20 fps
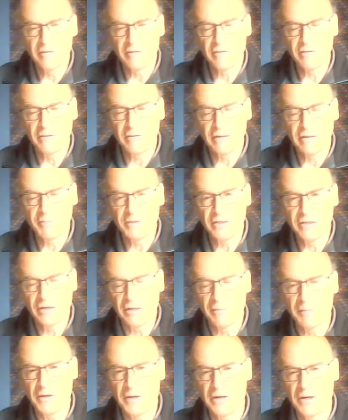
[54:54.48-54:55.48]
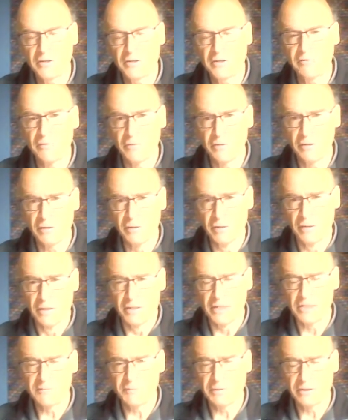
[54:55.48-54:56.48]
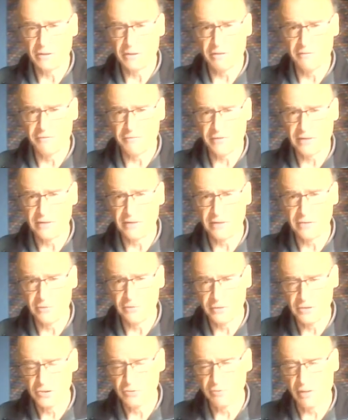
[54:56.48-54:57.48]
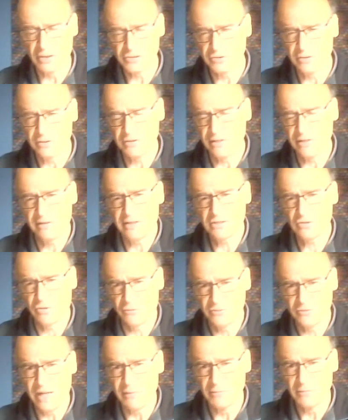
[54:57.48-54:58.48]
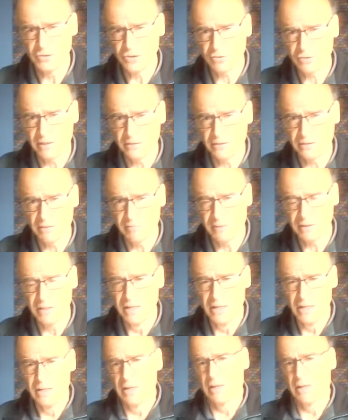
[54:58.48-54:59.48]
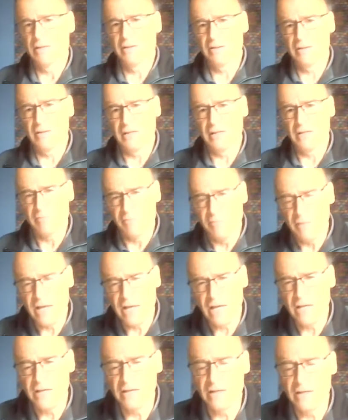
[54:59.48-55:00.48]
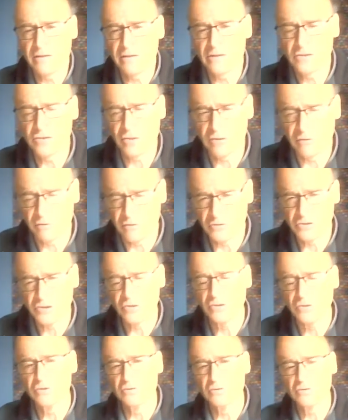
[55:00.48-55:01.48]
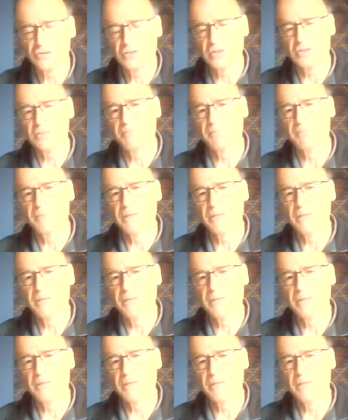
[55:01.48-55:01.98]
a particular party will is particularly friendly to Israel. So that's not demonstrated, but it may, in certain constituencies, be a